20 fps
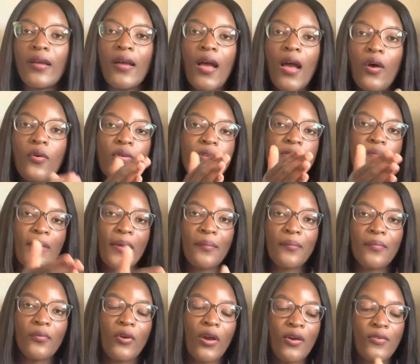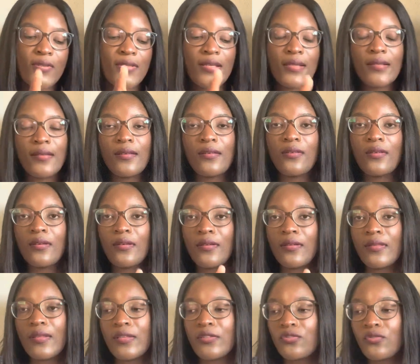how is
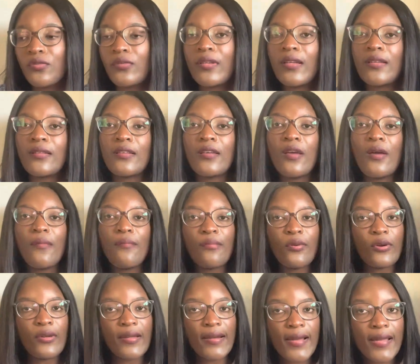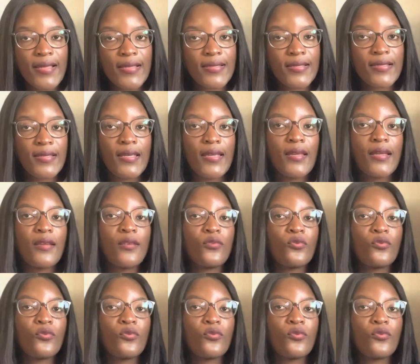the student progressing,